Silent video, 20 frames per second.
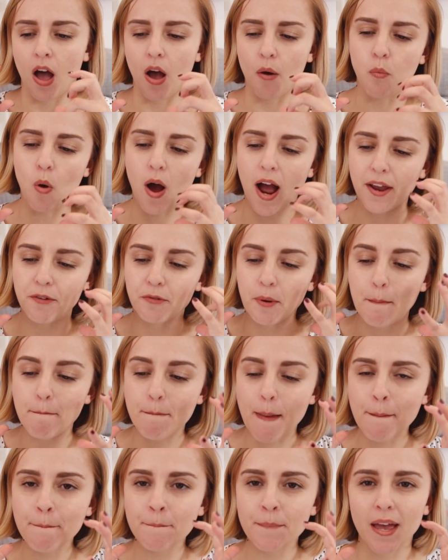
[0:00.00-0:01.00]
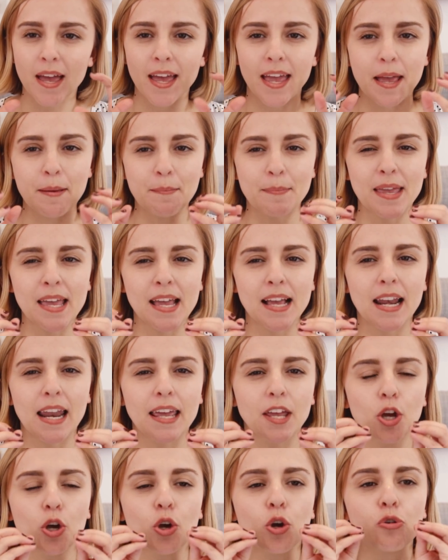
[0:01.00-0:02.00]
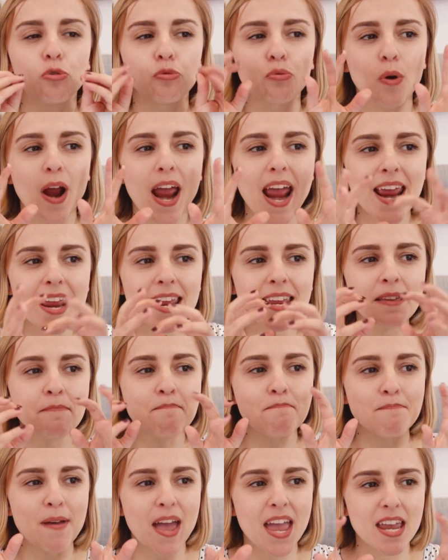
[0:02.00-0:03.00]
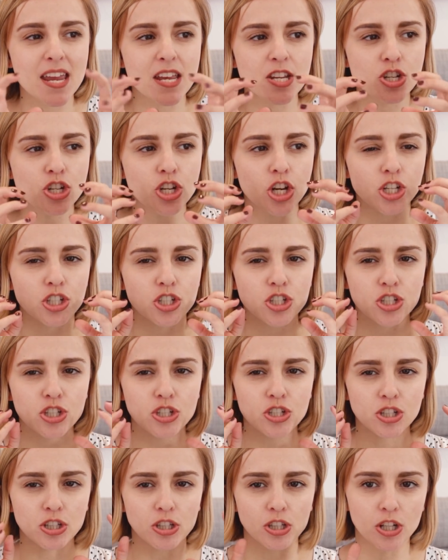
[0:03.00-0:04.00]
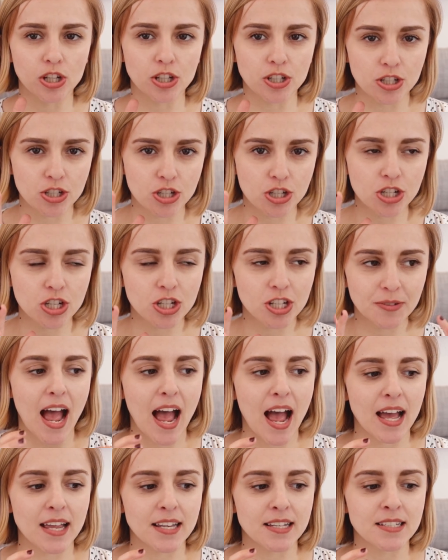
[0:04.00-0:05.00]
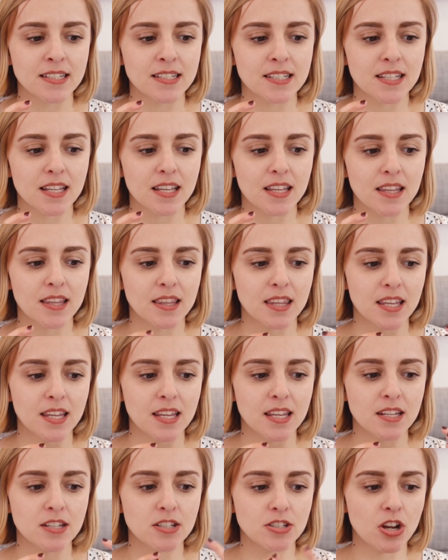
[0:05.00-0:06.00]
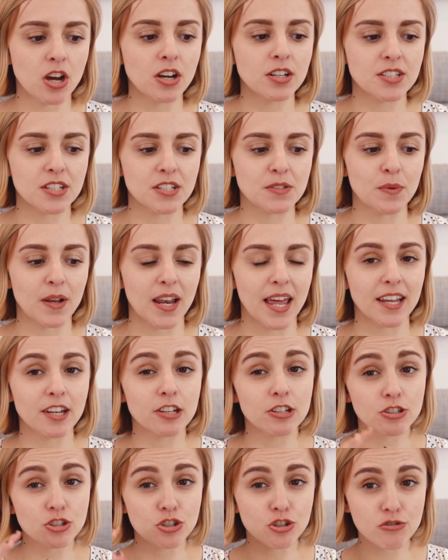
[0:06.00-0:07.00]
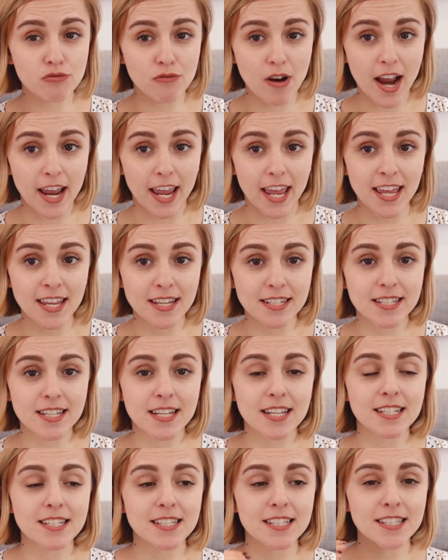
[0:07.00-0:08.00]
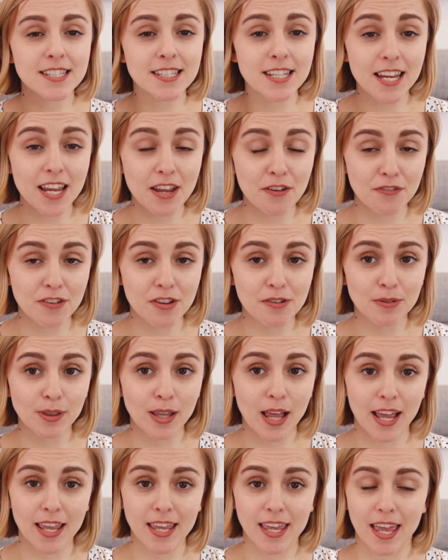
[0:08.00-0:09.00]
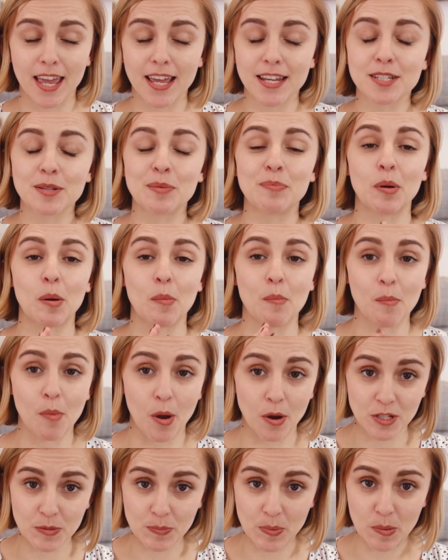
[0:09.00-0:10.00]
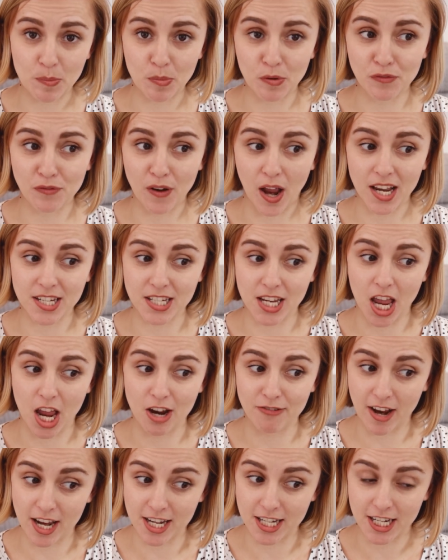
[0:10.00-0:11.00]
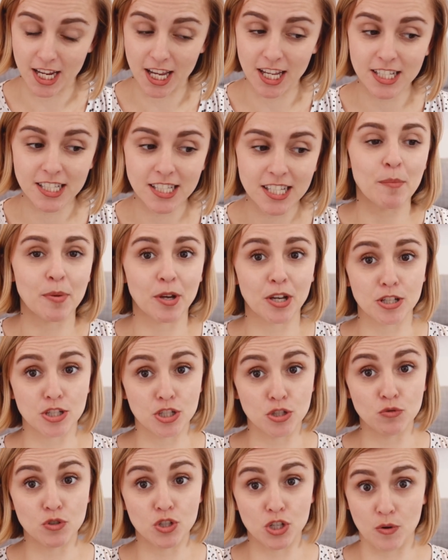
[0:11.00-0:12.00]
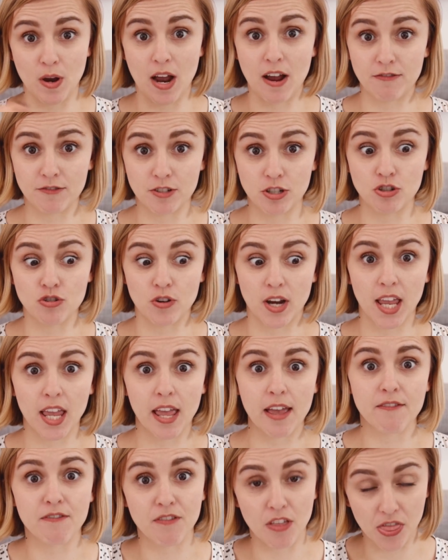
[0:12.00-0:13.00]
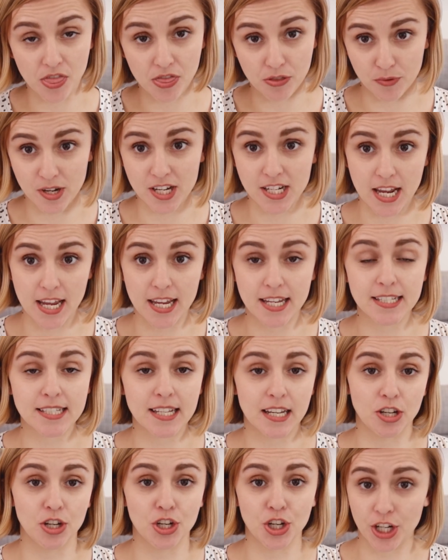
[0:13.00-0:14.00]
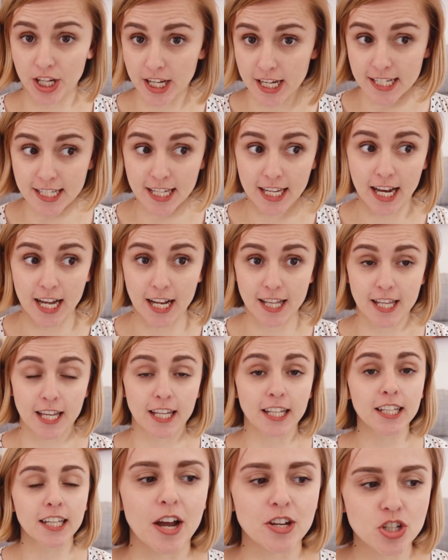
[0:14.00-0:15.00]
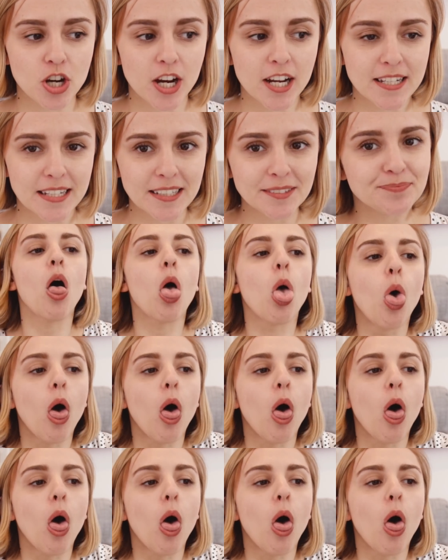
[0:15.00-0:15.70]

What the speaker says: what I remember it being like gray beige sludge. And the doctors were like, try it, see if you like it. But most people find it horrendous because you do have to drink it for 3 days and you're not eating anything. I tried it.